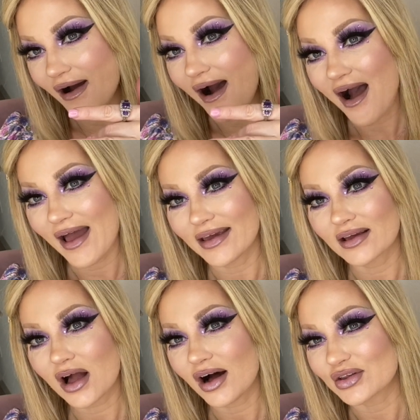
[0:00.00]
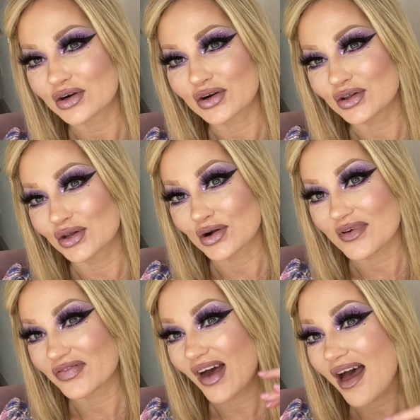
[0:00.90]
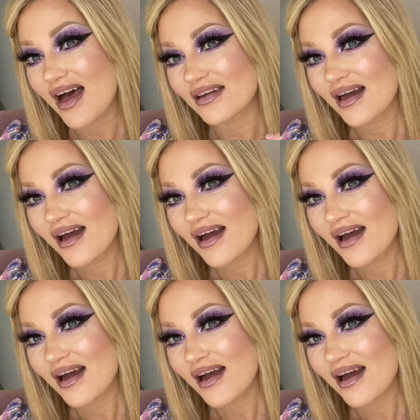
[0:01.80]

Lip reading: eye color look with that.